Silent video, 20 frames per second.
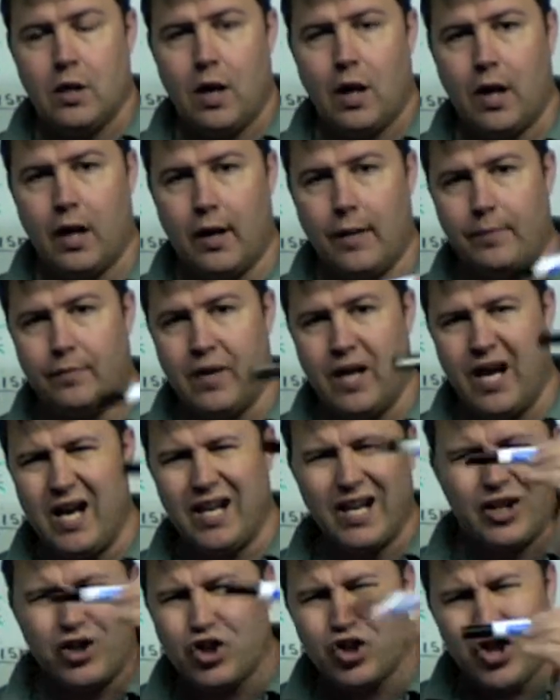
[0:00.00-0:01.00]
in
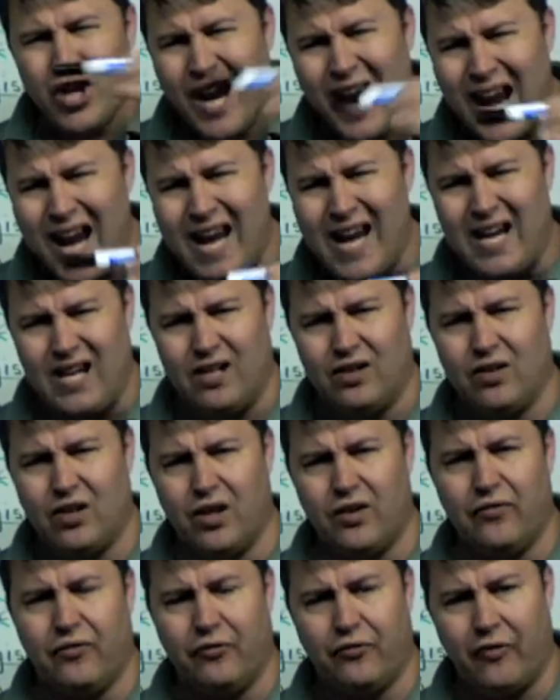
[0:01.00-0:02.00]
a chain
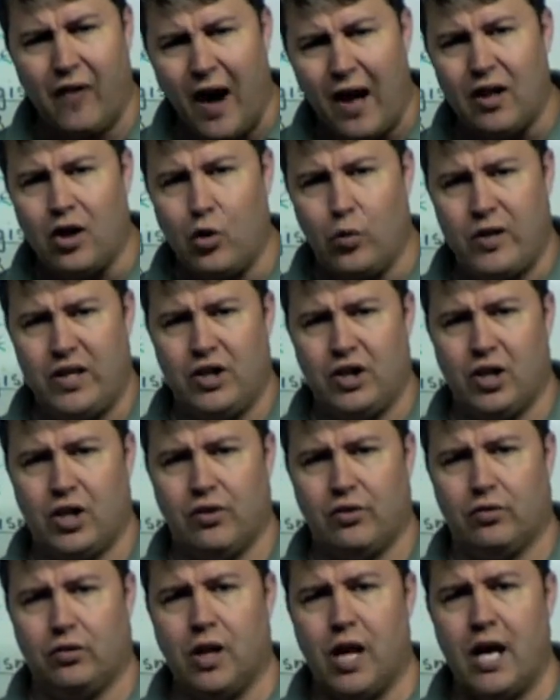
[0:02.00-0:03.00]
that follow each
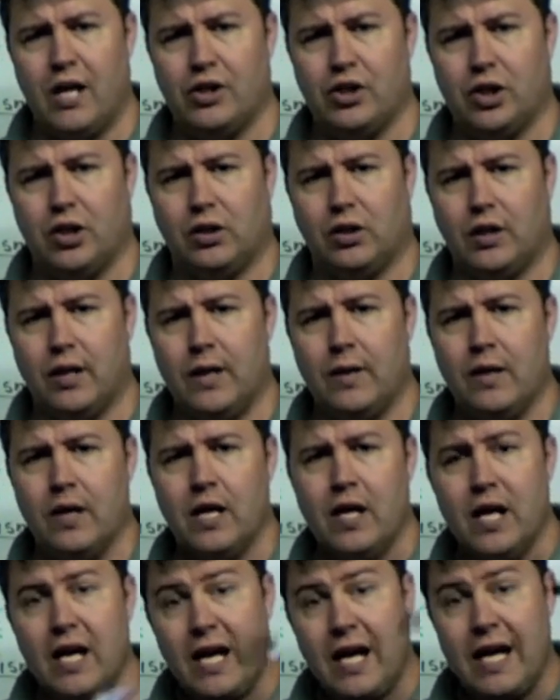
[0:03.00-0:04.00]
other logically,
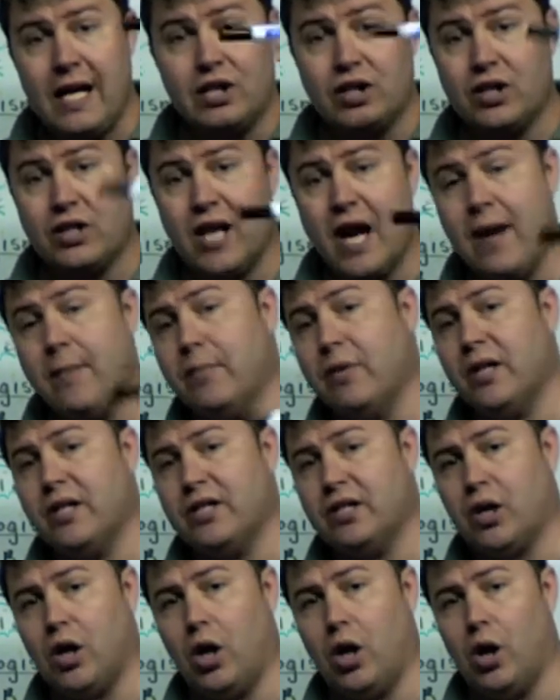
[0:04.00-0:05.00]
each statement
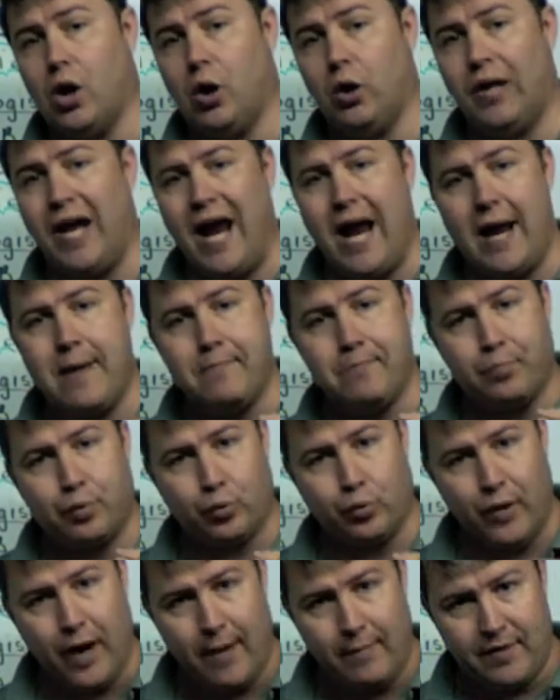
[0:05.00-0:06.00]
is called a
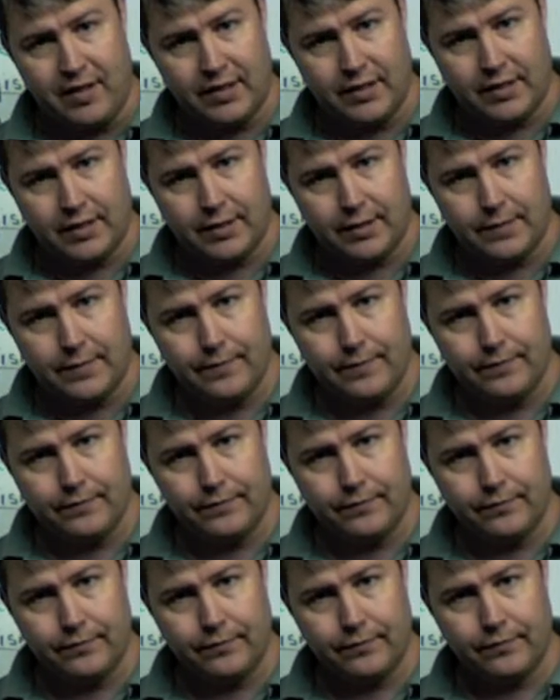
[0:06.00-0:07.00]
premise.
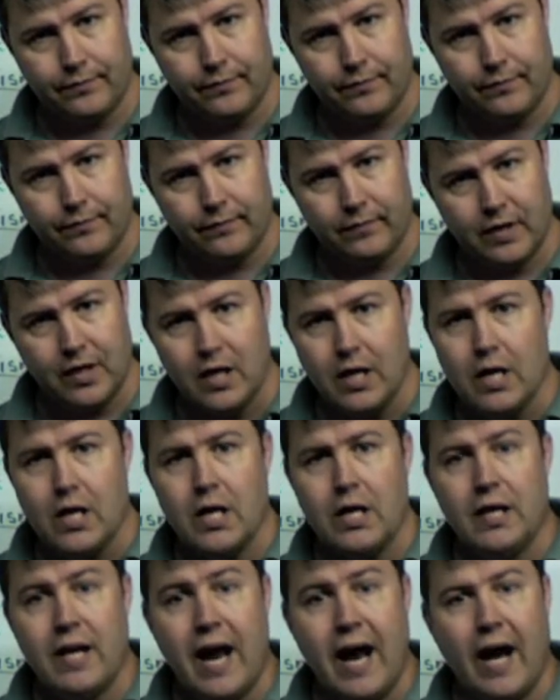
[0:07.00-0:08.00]

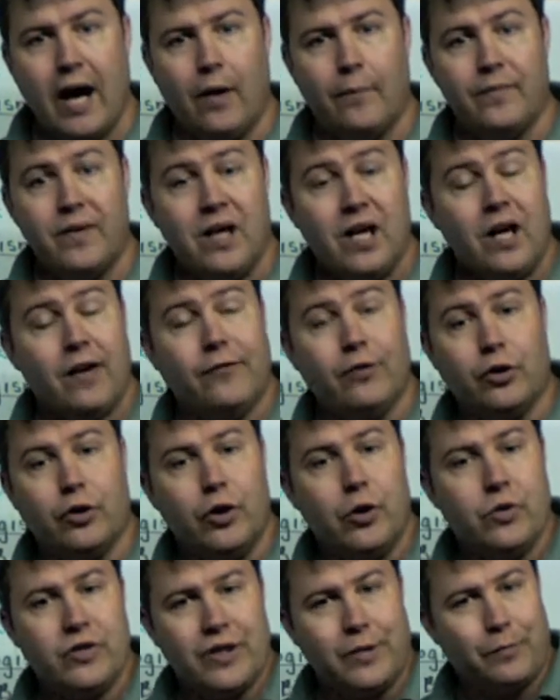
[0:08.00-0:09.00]
Now, if you're
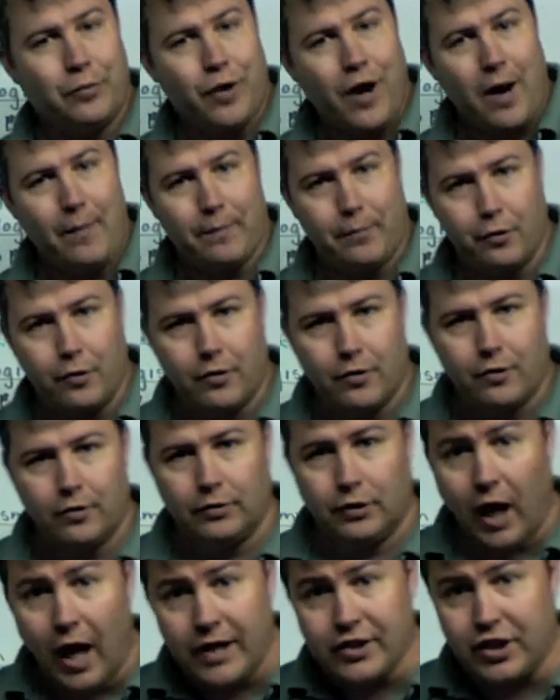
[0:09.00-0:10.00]
using proper
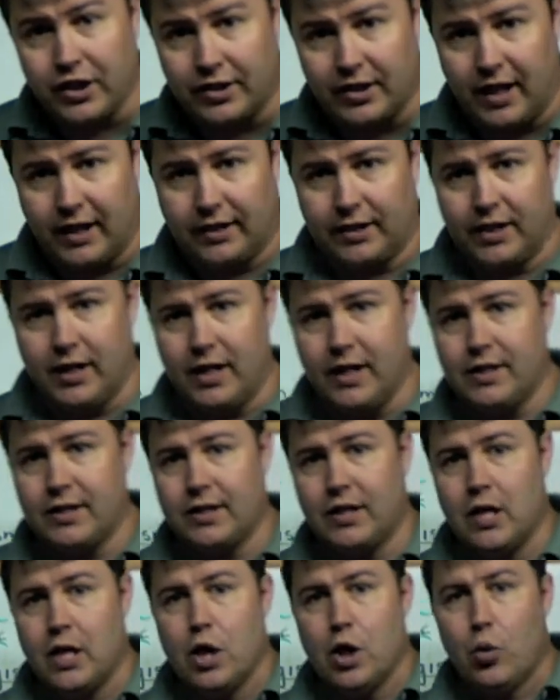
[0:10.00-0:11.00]
logic
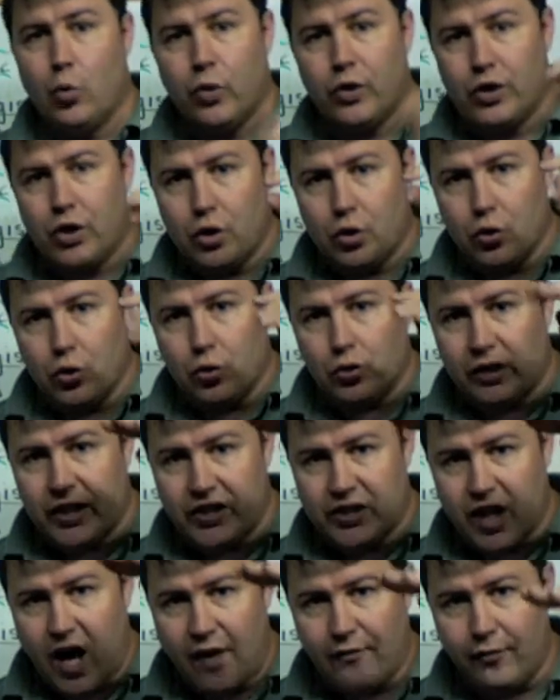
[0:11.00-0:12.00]
techniques, when you
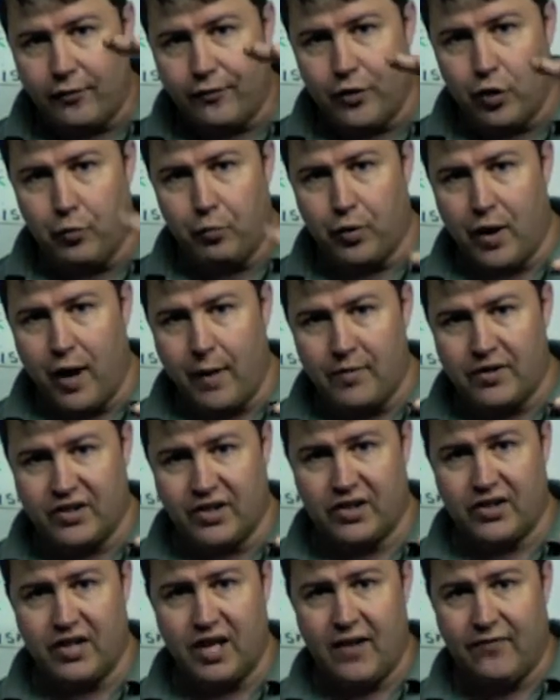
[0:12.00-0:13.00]
list off a few
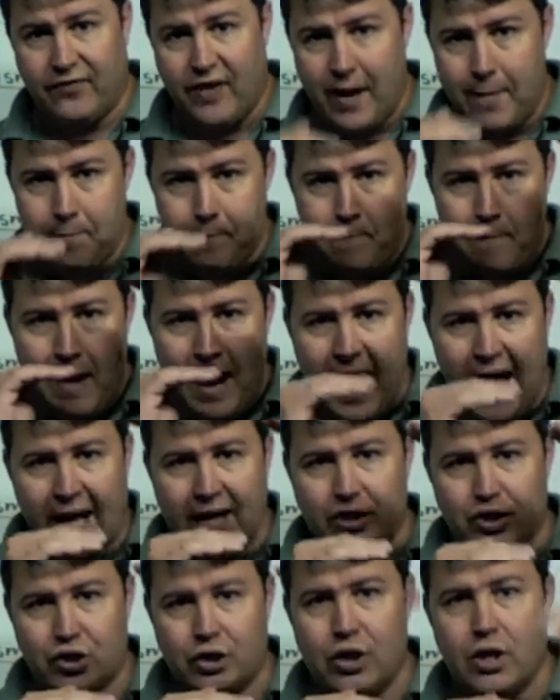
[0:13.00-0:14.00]
premises, if they
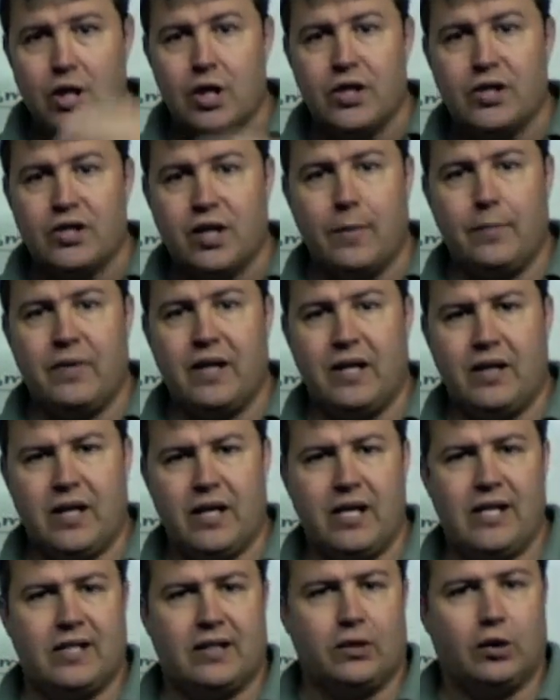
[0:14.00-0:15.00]
match something that
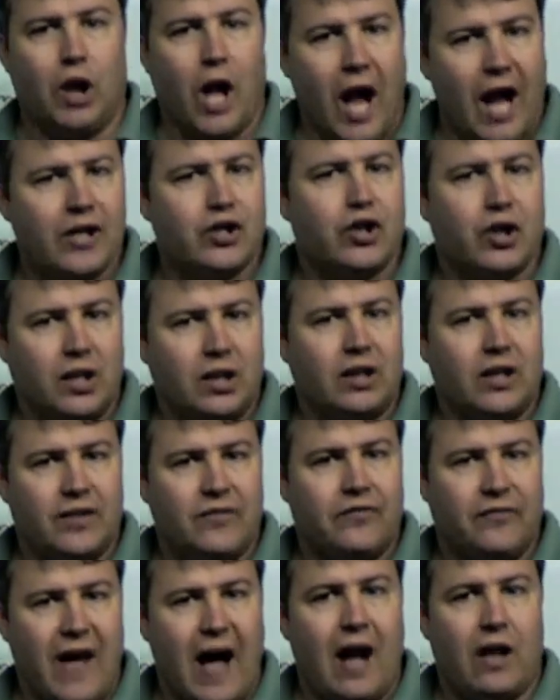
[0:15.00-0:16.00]
is logically
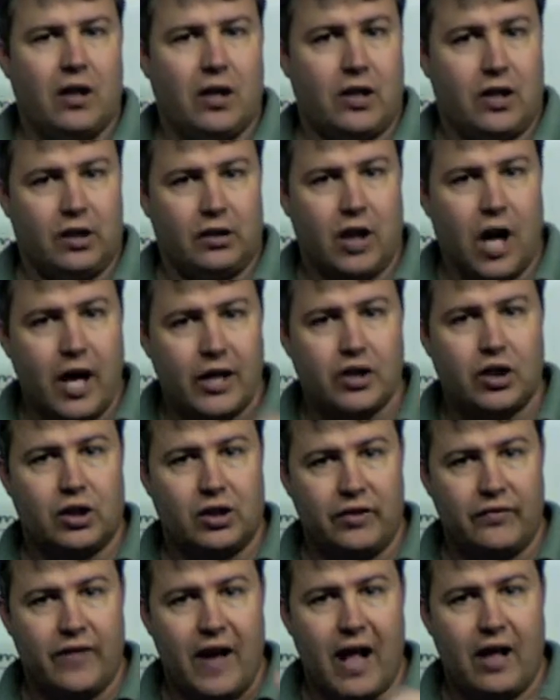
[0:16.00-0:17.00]
valid, a
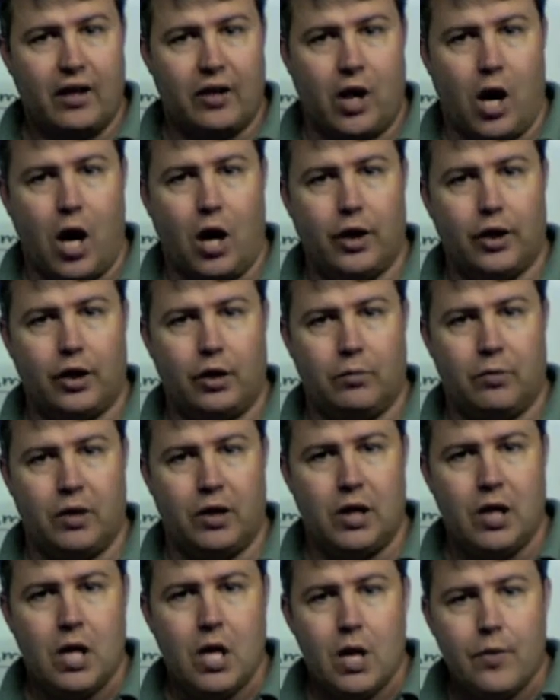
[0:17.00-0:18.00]
logically valid argument,
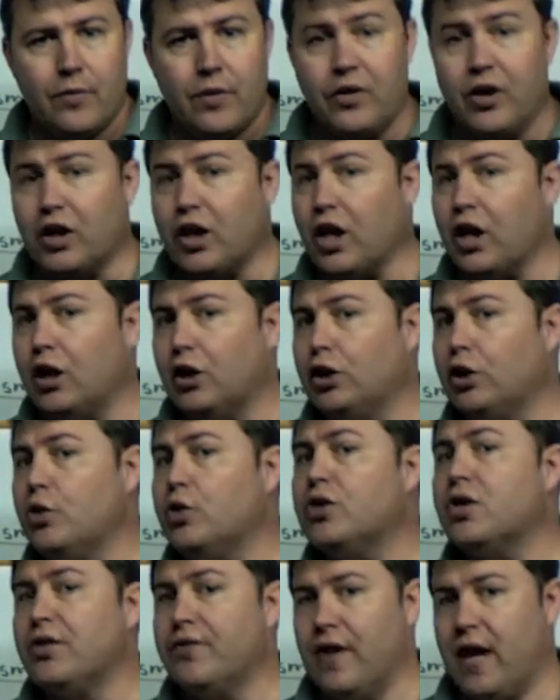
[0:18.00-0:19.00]
then the
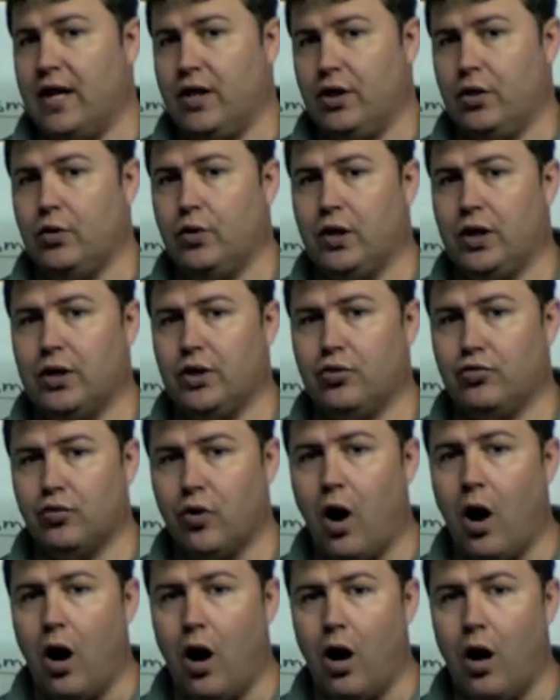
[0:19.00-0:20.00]
conclusion that you can
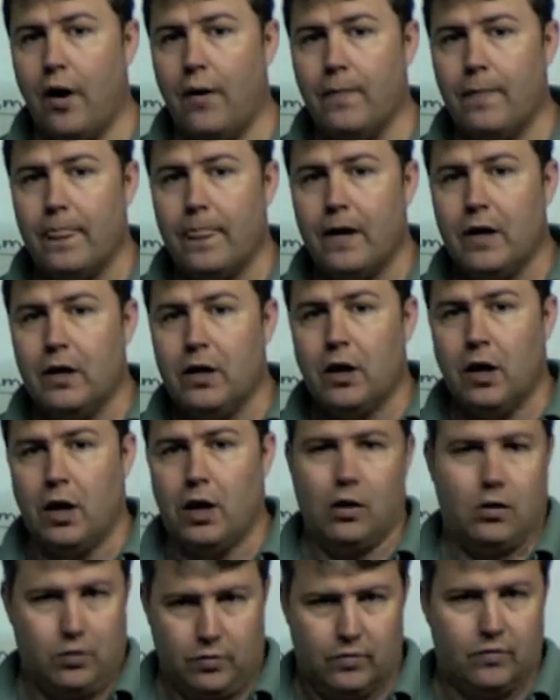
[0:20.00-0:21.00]
draw,
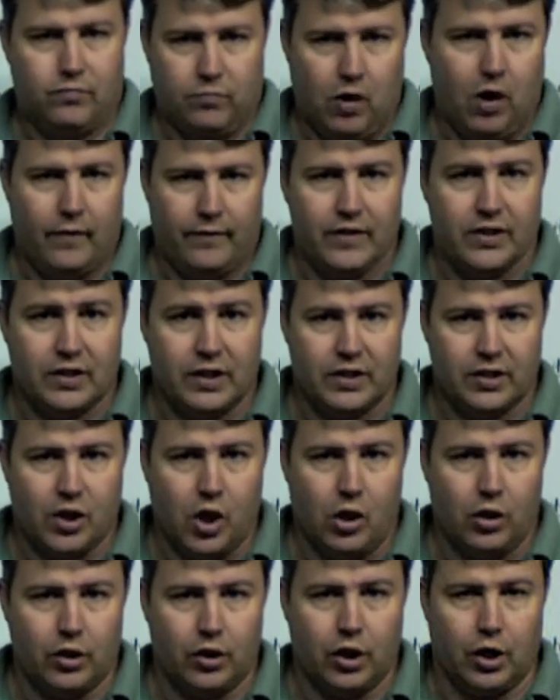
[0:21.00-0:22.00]
obviously it's
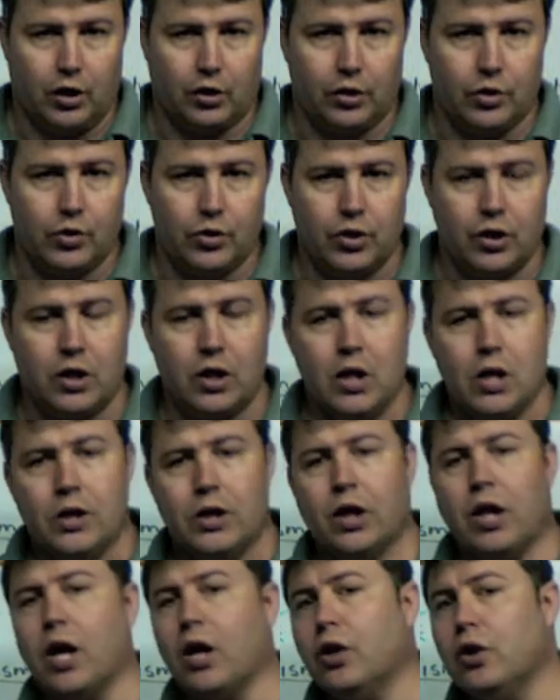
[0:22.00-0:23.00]
called a conclusion, the
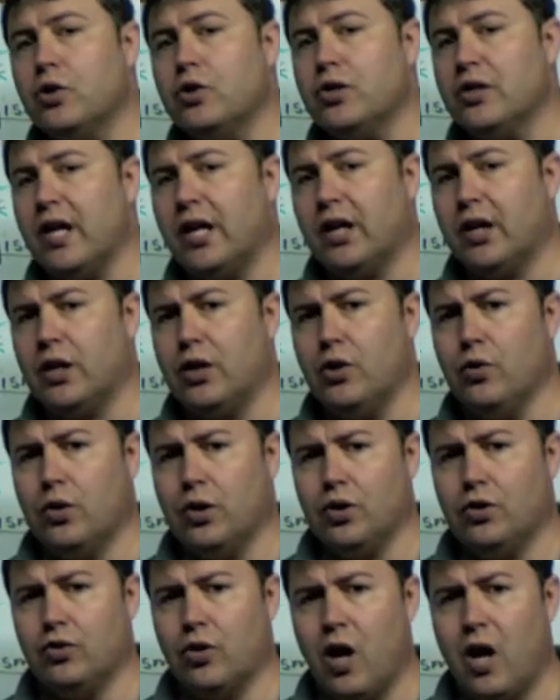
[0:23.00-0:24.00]
conclusion that you
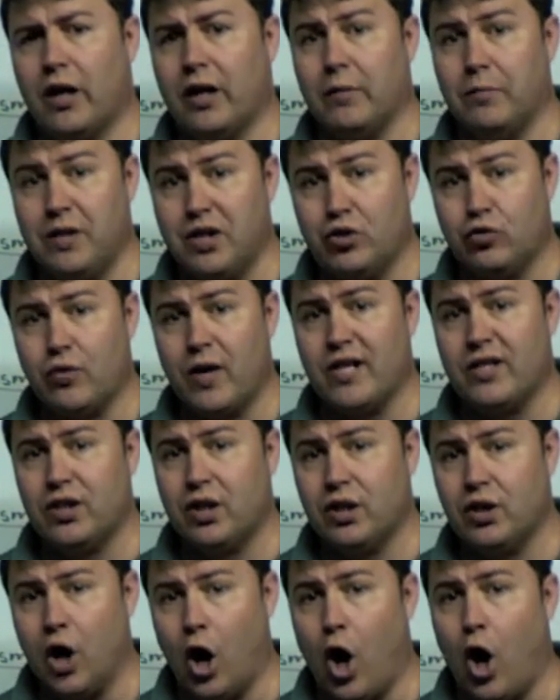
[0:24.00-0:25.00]
can draw can be
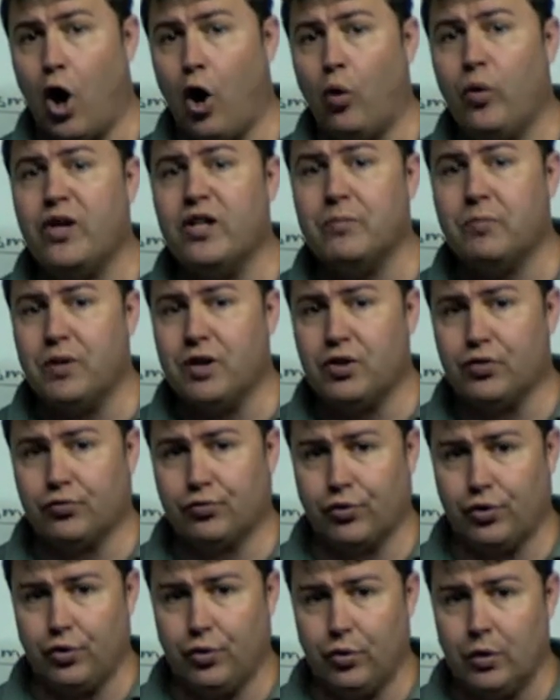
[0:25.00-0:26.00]
trusted to always be
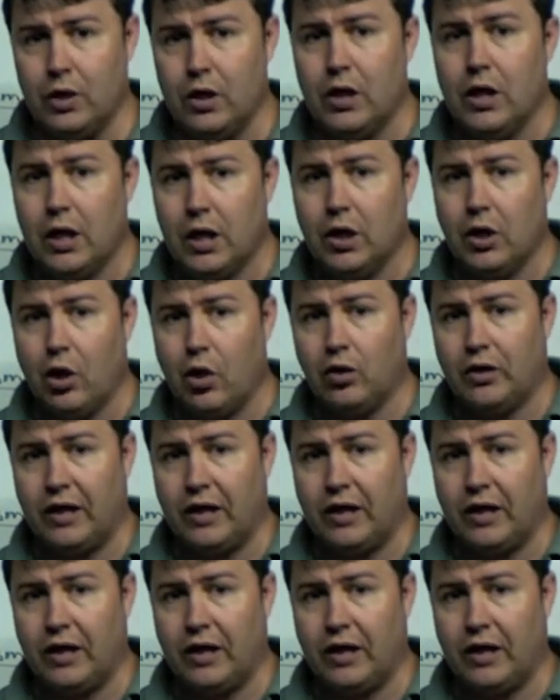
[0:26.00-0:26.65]
true in all